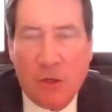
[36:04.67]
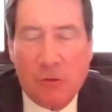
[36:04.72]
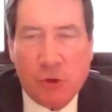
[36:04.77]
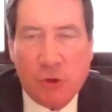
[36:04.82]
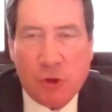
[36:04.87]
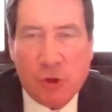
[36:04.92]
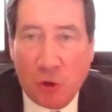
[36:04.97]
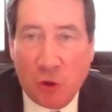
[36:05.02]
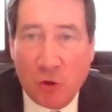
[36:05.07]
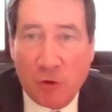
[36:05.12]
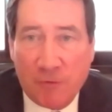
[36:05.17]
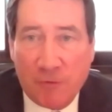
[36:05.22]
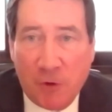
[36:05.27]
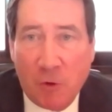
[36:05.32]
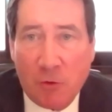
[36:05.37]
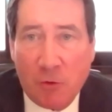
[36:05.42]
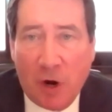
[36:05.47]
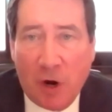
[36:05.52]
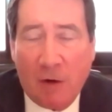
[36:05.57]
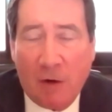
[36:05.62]
stern
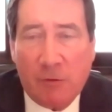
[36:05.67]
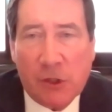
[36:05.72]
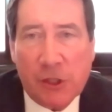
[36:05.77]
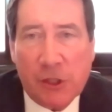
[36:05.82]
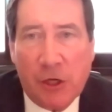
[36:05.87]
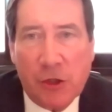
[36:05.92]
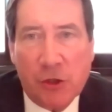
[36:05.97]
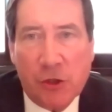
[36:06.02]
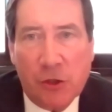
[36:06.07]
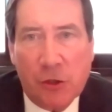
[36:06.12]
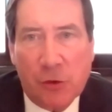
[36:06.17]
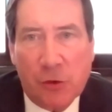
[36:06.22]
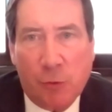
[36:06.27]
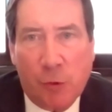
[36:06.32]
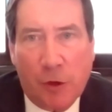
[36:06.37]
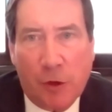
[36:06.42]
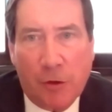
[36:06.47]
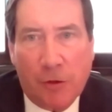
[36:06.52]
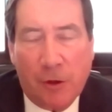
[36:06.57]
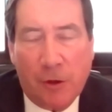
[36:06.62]
phone conversations
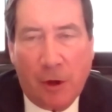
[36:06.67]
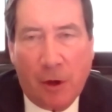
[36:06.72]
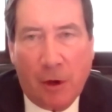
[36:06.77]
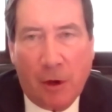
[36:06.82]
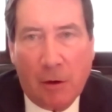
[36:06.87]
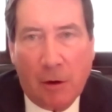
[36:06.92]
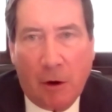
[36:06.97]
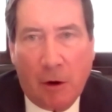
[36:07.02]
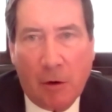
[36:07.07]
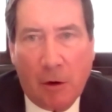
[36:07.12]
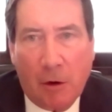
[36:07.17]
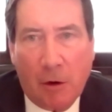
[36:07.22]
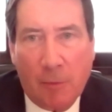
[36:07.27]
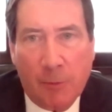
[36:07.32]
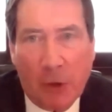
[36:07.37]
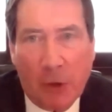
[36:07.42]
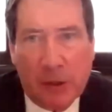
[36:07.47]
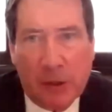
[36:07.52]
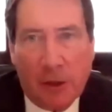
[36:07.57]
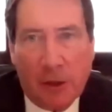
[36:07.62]
with uh, our, our,
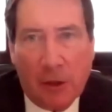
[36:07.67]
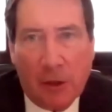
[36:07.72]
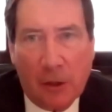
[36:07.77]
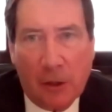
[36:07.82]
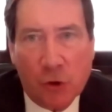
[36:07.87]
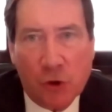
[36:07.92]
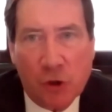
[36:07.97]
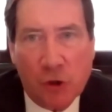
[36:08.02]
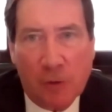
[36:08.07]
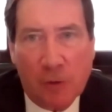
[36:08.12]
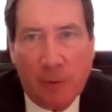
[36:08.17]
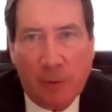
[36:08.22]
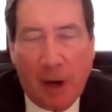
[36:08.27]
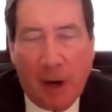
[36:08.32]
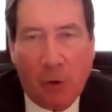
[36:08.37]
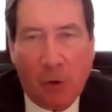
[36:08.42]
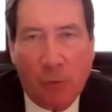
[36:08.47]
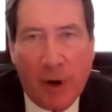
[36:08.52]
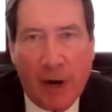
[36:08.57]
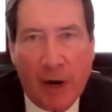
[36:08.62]
military leadership
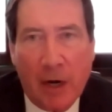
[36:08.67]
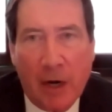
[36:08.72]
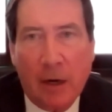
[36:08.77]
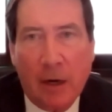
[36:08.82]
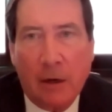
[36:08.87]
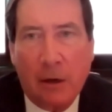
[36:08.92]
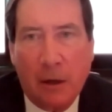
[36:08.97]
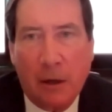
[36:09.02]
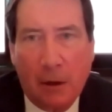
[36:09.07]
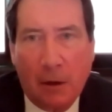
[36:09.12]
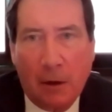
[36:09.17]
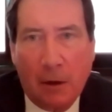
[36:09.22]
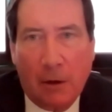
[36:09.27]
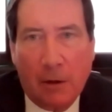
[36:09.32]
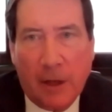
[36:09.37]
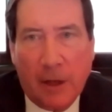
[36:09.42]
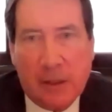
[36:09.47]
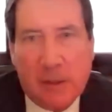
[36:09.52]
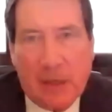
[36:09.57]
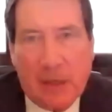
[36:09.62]
about reining
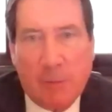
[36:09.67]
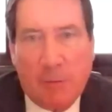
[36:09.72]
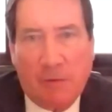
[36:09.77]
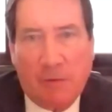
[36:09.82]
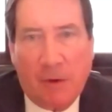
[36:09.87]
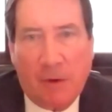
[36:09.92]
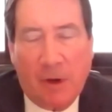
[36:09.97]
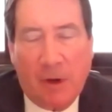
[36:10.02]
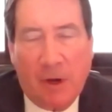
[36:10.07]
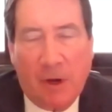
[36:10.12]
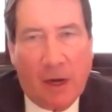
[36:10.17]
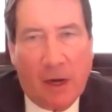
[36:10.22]
that type of thing in.